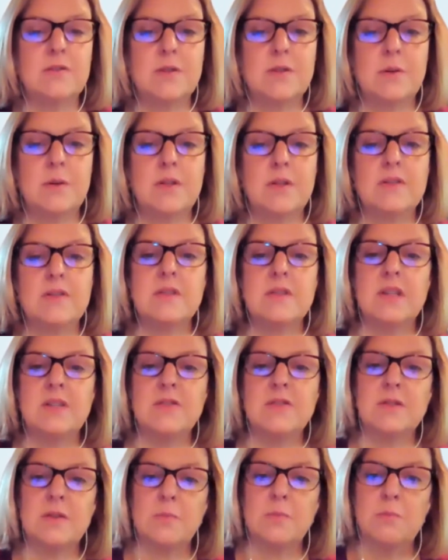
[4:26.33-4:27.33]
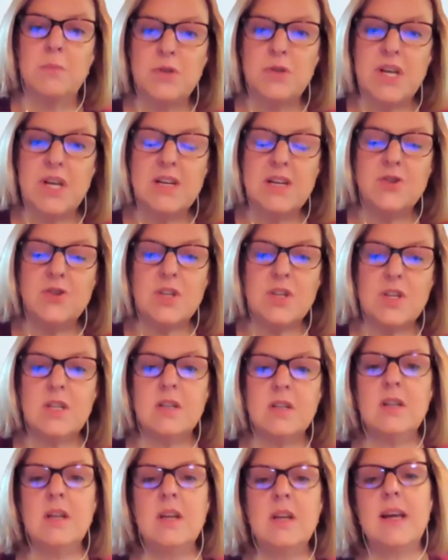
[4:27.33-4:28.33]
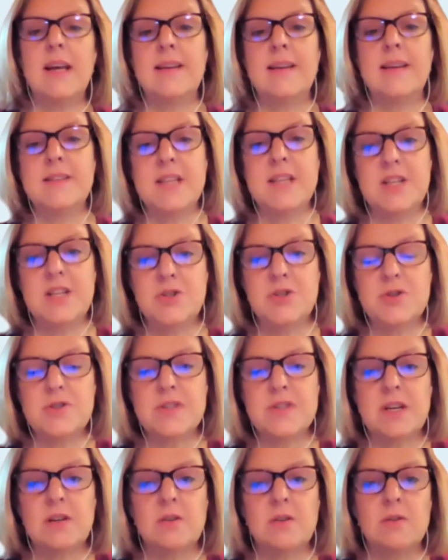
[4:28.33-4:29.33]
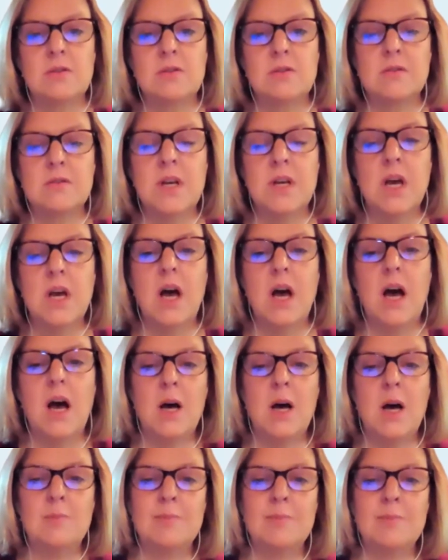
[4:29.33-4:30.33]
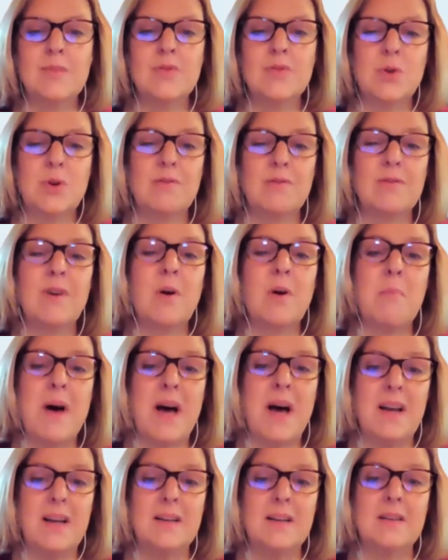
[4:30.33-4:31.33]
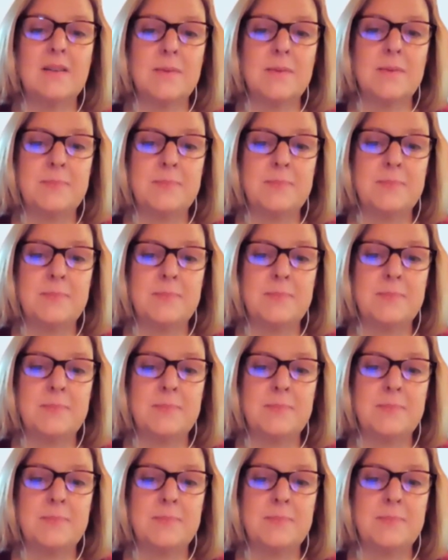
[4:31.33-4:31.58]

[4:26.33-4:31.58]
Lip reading: So it's mutation and danger signals sort of combined.